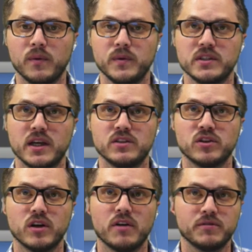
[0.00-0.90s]
we say
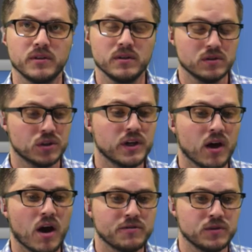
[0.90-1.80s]
turning
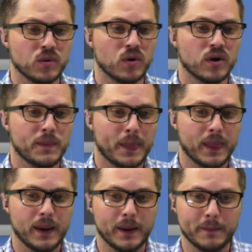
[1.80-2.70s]
off your
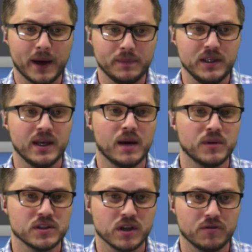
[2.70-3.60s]
IP camera
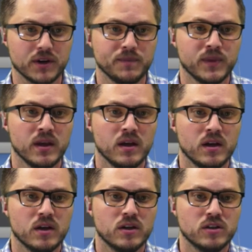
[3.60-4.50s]
discovery?
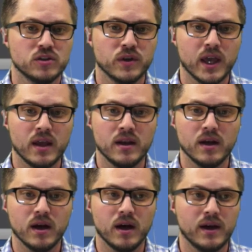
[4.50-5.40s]
So again,
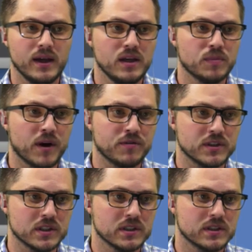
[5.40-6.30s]
in your
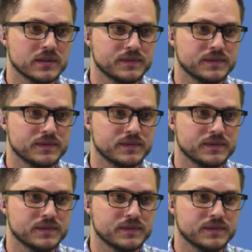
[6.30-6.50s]
preferences